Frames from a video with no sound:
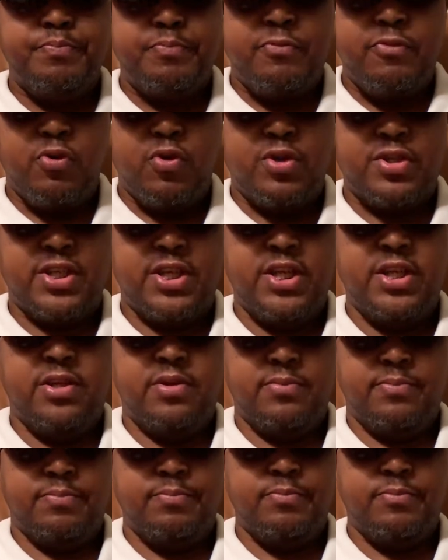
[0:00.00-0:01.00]

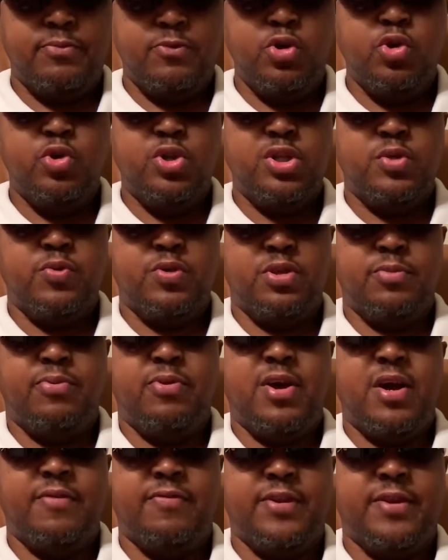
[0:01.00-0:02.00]
14 units worth of
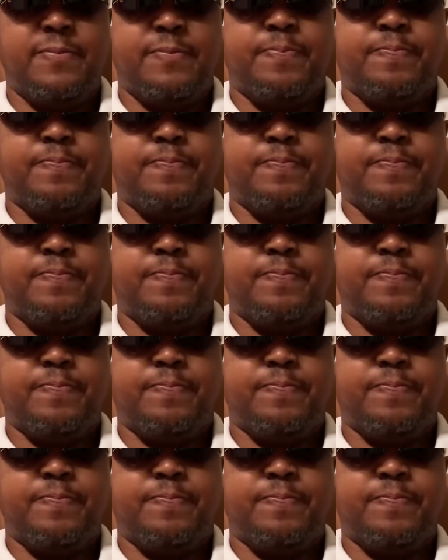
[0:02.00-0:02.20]
profit.